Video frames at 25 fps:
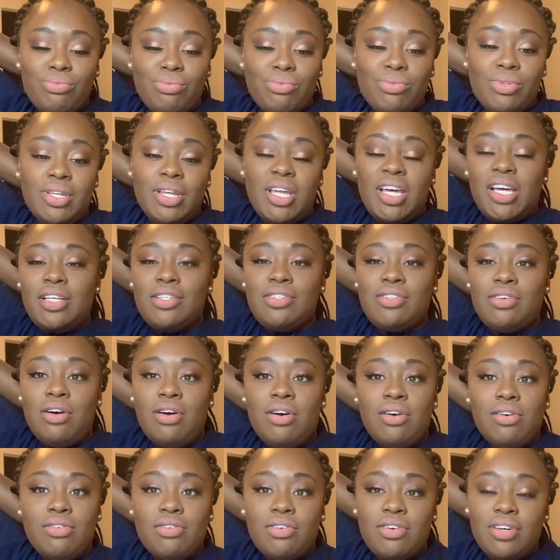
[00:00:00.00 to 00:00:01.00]
the next
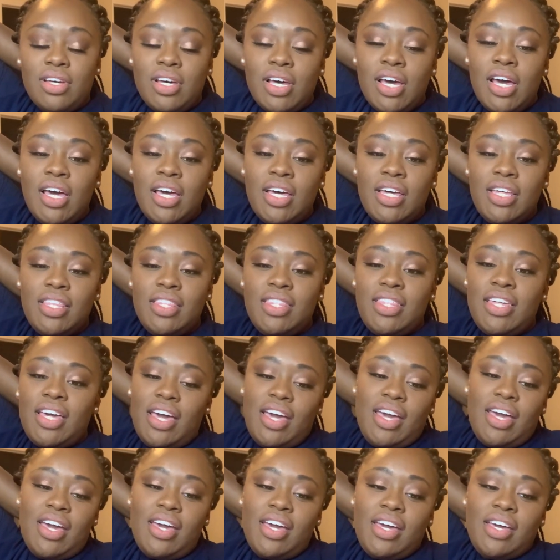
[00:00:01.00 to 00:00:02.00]
song
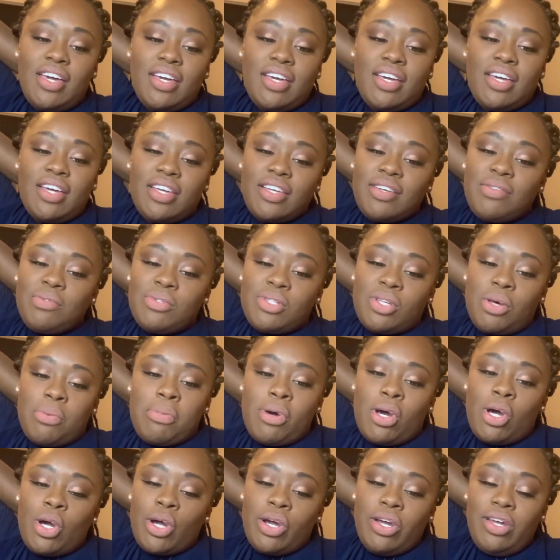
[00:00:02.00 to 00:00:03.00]
that was on my
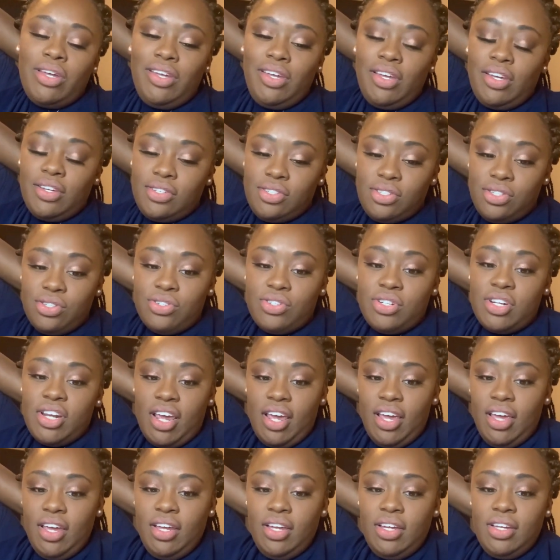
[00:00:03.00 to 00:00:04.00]
heart
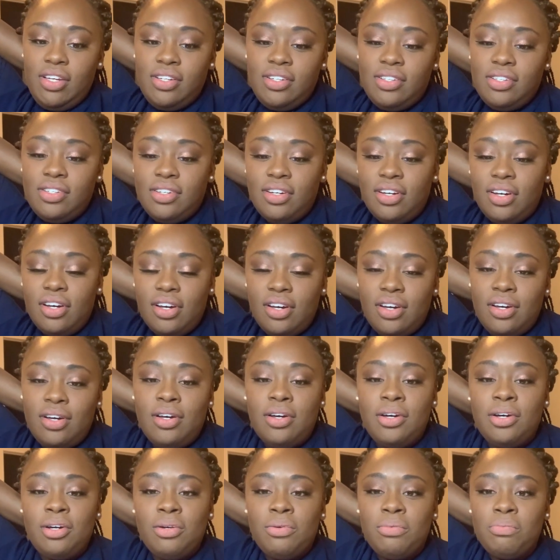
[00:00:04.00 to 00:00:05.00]
yesterday,
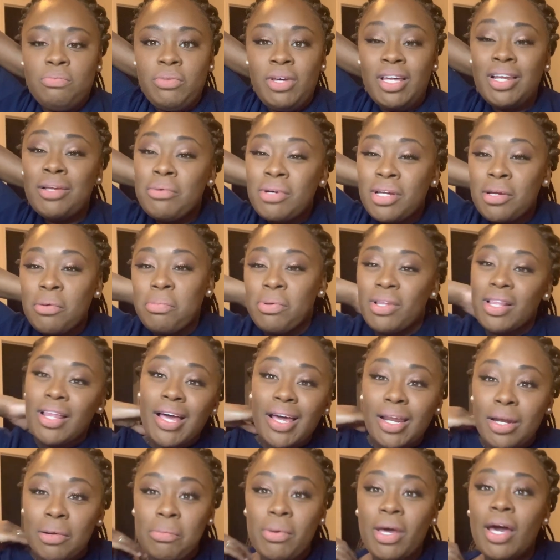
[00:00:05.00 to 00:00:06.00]
um, and I'm gonna
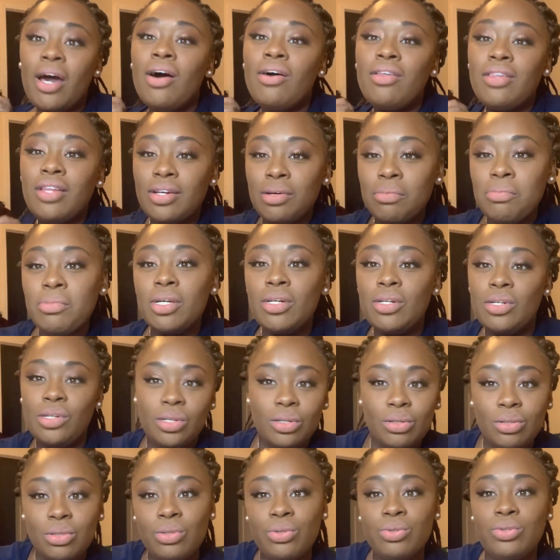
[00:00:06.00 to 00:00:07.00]
plan them out, like I'm gonna
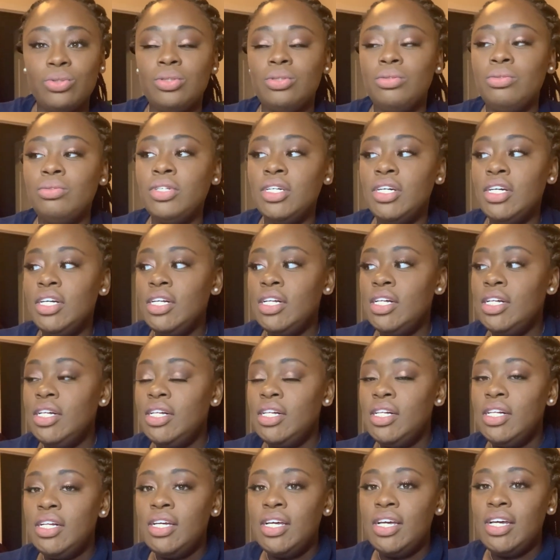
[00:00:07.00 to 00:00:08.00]
go through
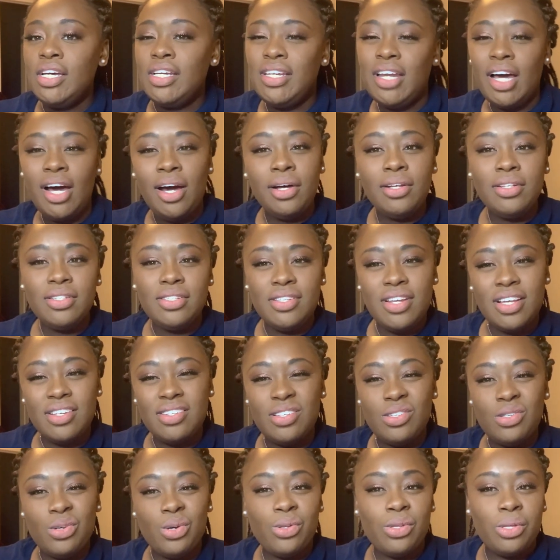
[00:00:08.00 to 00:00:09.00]
and not
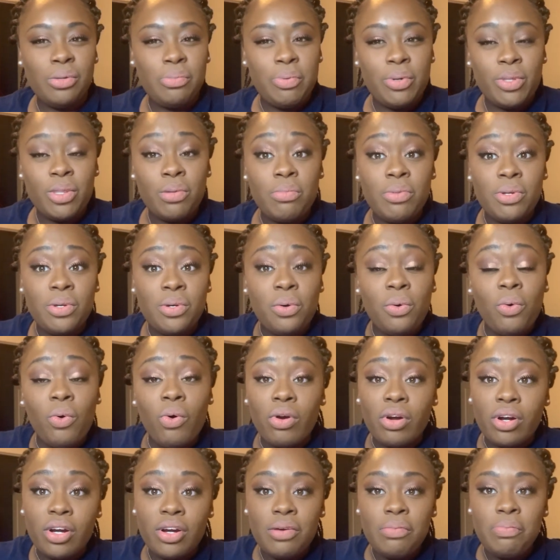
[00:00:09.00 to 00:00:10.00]
necessarily put them in
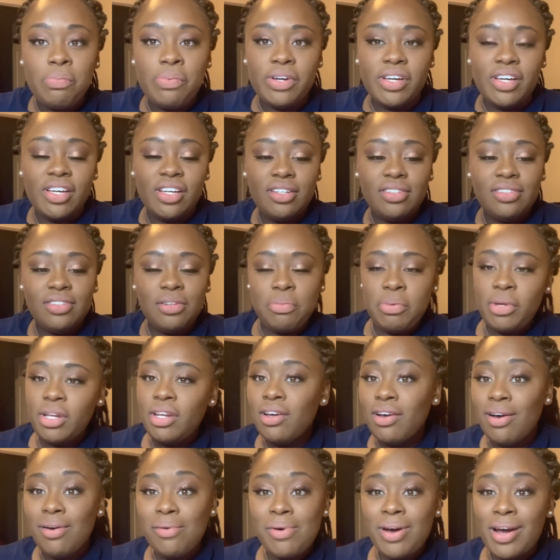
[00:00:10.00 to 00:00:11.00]
order, but
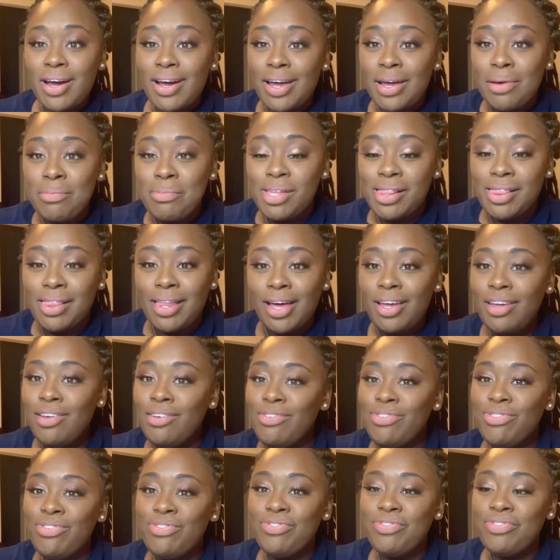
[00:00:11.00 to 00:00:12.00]
depending on where I am in
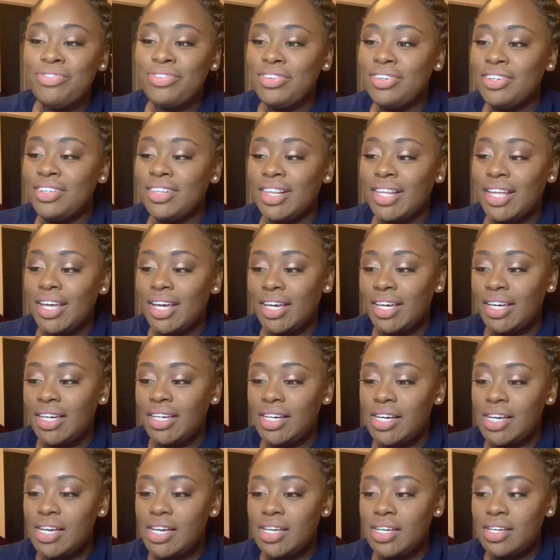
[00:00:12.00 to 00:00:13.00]
life,
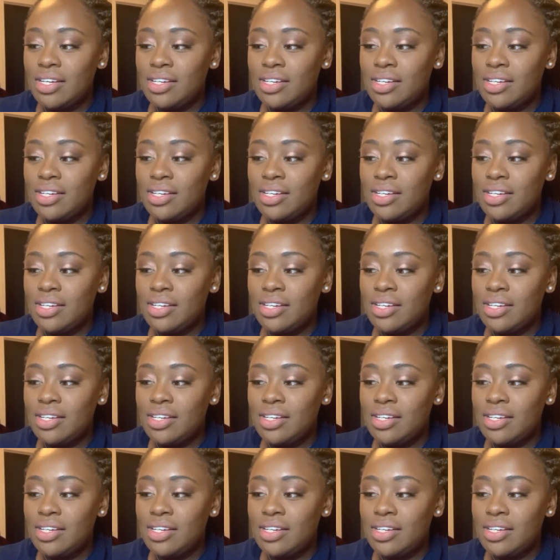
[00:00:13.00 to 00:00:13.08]
like